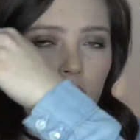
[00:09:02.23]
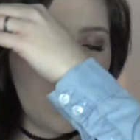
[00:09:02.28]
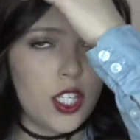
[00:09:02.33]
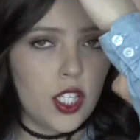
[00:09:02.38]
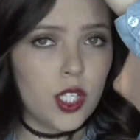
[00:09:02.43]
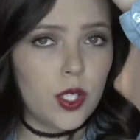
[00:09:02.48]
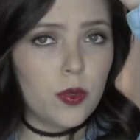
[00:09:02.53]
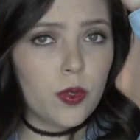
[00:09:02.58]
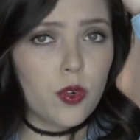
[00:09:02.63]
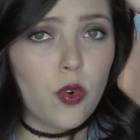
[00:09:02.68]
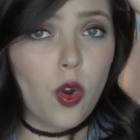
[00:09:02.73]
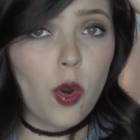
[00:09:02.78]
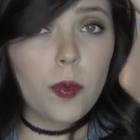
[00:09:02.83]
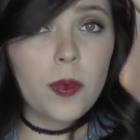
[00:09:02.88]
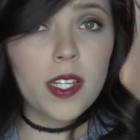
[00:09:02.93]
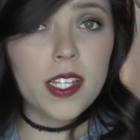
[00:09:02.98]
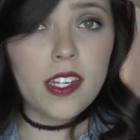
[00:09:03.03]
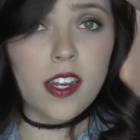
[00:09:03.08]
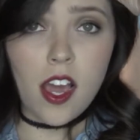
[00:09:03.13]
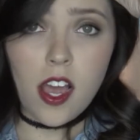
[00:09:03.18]
you
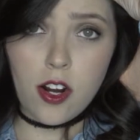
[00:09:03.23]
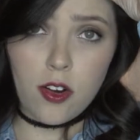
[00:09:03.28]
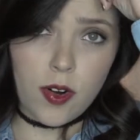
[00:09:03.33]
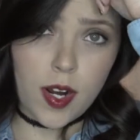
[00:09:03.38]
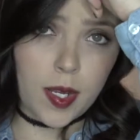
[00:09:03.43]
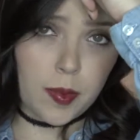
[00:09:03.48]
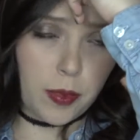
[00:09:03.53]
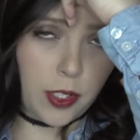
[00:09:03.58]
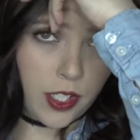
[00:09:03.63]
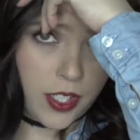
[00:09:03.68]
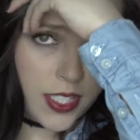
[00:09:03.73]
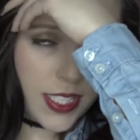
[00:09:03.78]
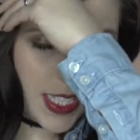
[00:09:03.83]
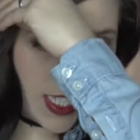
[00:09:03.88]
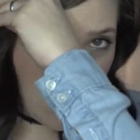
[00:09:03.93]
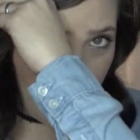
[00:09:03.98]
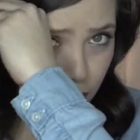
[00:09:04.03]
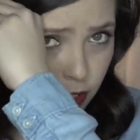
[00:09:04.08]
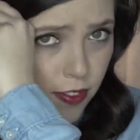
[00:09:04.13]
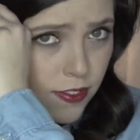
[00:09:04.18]
normally not grab
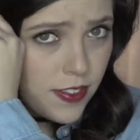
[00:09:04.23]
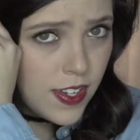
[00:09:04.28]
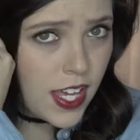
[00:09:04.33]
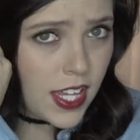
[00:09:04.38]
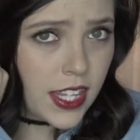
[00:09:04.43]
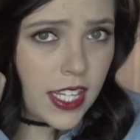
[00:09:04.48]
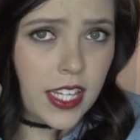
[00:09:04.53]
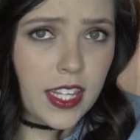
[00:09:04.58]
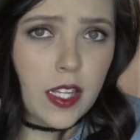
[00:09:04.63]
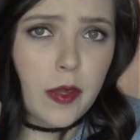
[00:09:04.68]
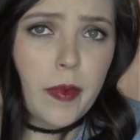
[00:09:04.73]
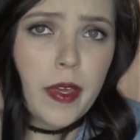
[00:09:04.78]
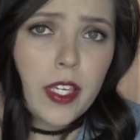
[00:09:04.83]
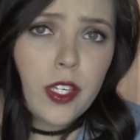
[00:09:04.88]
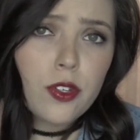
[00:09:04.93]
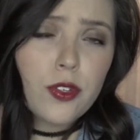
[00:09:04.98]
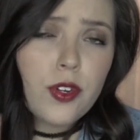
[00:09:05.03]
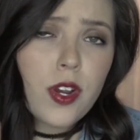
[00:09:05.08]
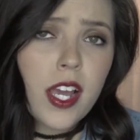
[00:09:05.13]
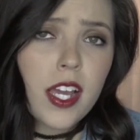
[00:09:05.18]
yourself and then they make
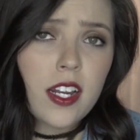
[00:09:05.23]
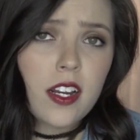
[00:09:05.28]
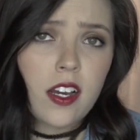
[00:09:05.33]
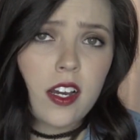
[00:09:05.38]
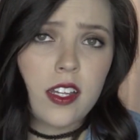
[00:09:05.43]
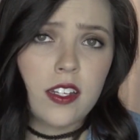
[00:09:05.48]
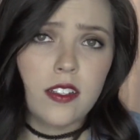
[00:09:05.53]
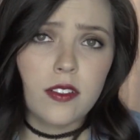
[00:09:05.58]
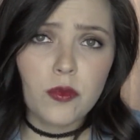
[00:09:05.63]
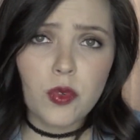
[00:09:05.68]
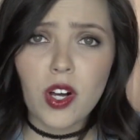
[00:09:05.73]
you try it on.